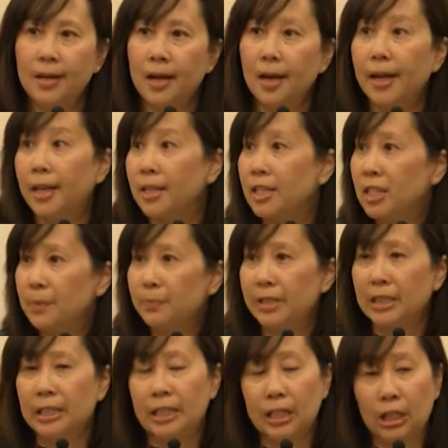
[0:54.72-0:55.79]
I ended up
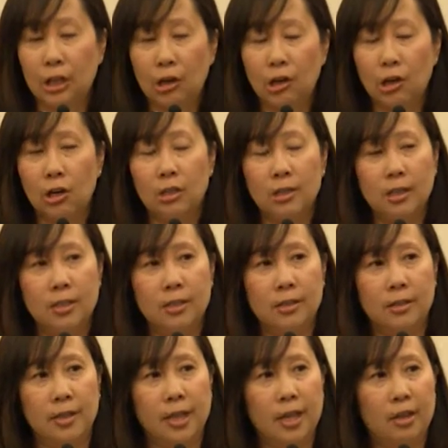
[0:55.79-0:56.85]
in the ER under
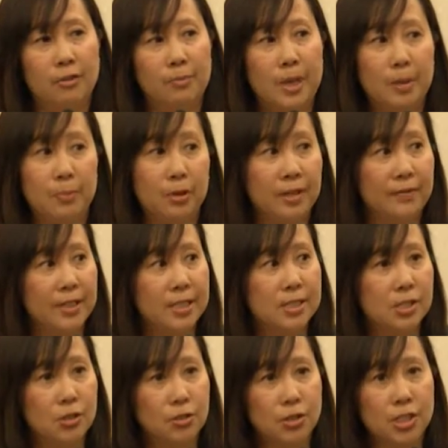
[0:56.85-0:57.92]
the care of my
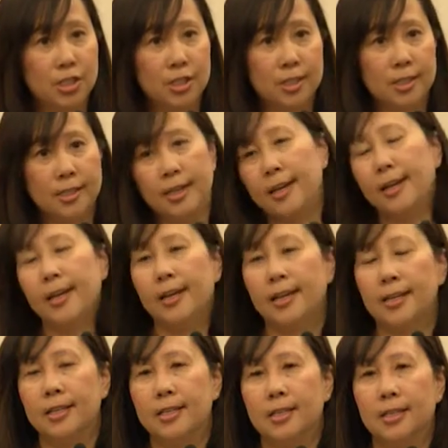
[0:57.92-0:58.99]
previous surgeon,
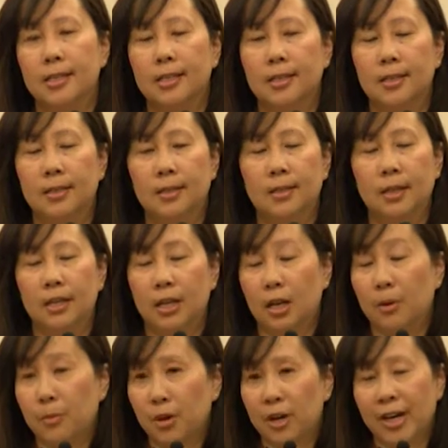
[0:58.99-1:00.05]
and an
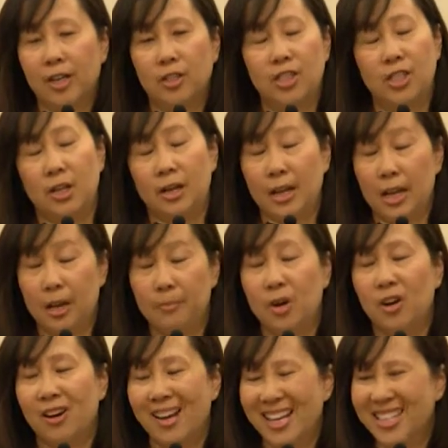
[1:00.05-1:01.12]

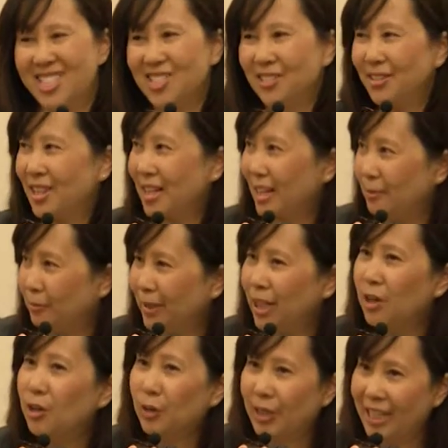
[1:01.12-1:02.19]
MRI showed that I
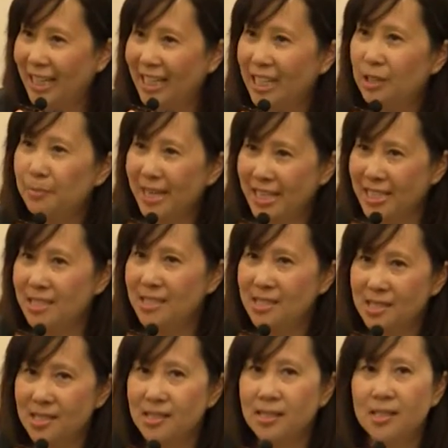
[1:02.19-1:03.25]
reherniated my
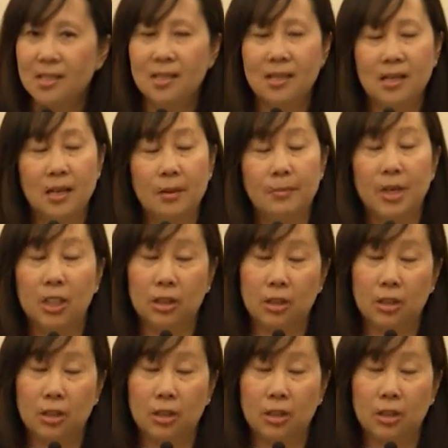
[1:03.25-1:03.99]
disc, a